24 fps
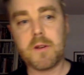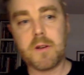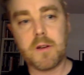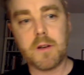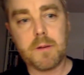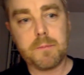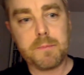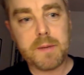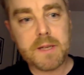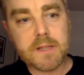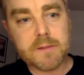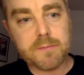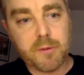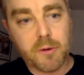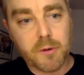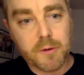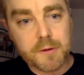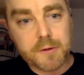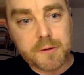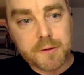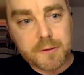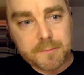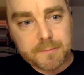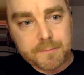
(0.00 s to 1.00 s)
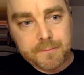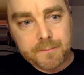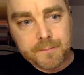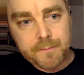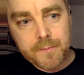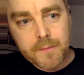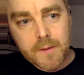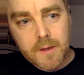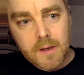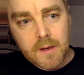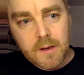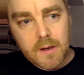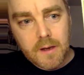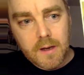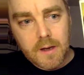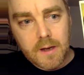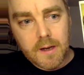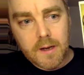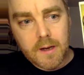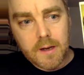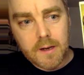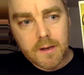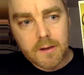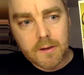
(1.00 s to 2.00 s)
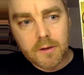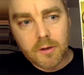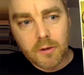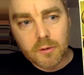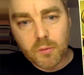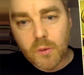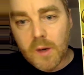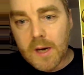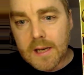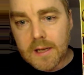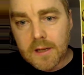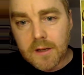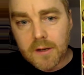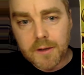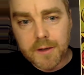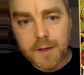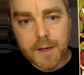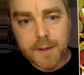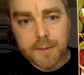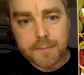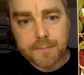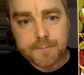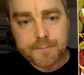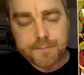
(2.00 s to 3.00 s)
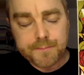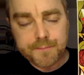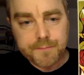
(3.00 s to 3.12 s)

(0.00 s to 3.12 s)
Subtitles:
Beach Boys called Wild Honey.